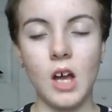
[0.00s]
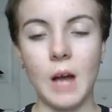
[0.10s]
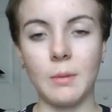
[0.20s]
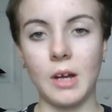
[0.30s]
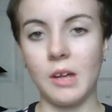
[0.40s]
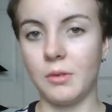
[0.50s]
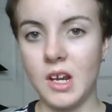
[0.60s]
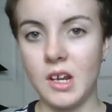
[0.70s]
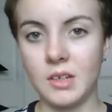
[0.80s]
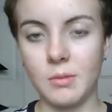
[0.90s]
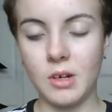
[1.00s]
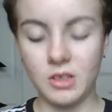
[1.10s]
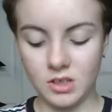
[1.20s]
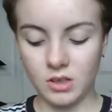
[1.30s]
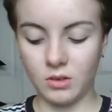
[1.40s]
I probably won't need as
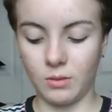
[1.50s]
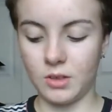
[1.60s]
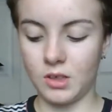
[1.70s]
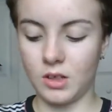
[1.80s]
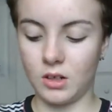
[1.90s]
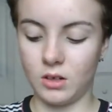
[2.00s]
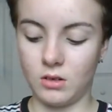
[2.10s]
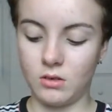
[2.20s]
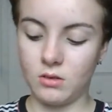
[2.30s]
much, so I'm just gonna